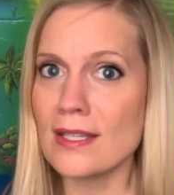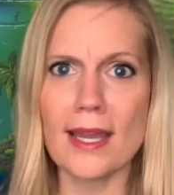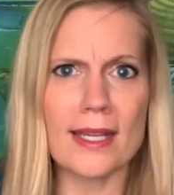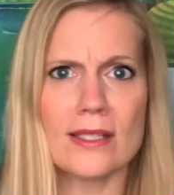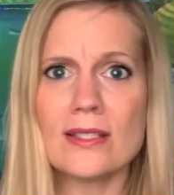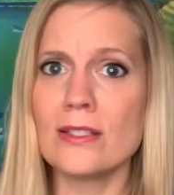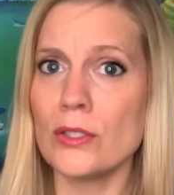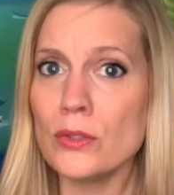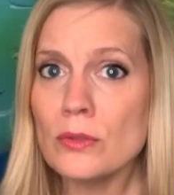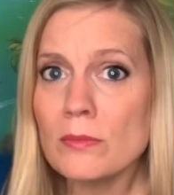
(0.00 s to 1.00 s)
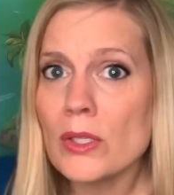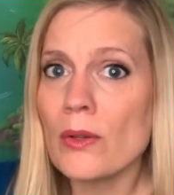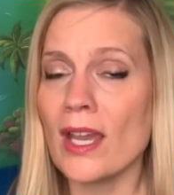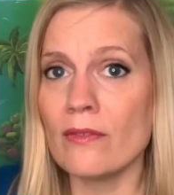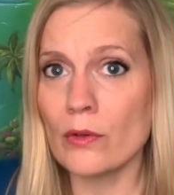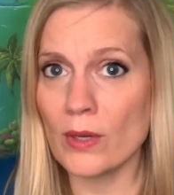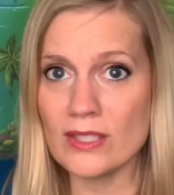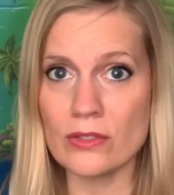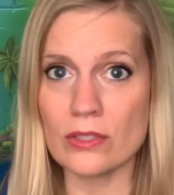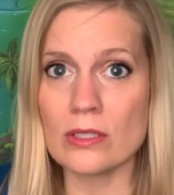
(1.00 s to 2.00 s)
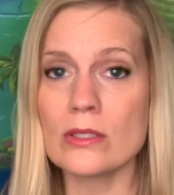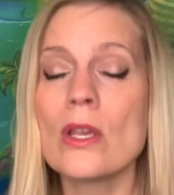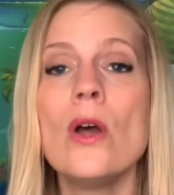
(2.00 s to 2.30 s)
I assume you have questions.